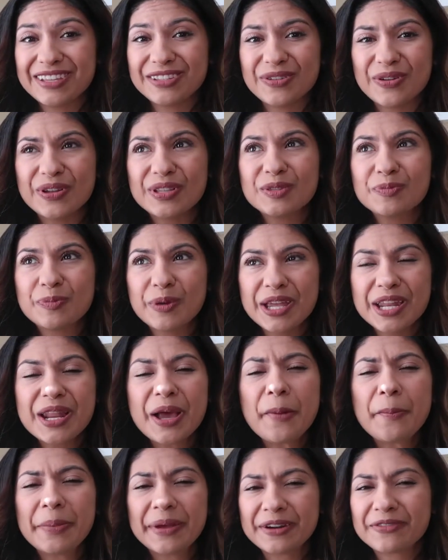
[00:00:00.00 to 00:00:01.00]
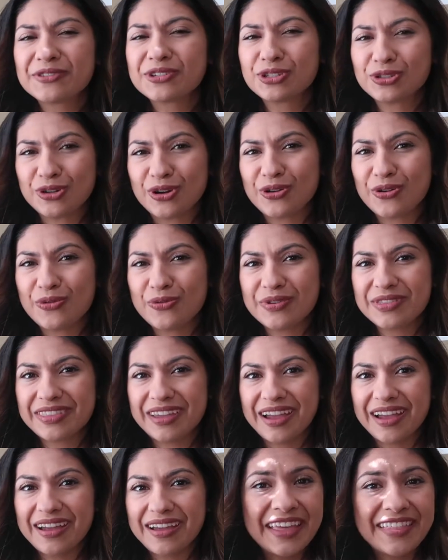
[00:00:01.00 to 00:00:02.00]
So it's been a bit of a struggle with
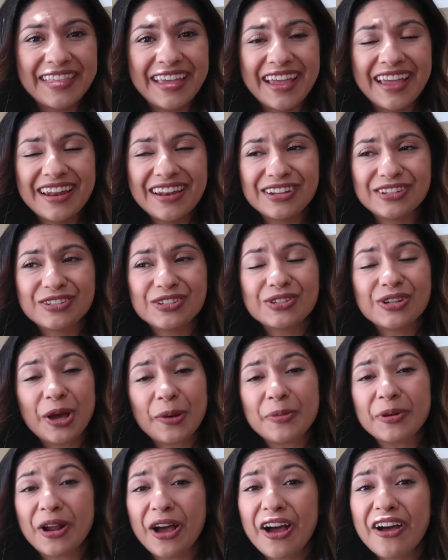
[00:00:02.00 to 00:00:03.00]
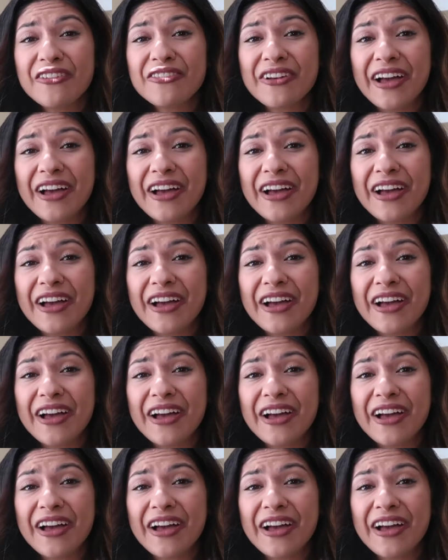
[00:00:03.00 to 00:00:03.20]
that. And then to top it off,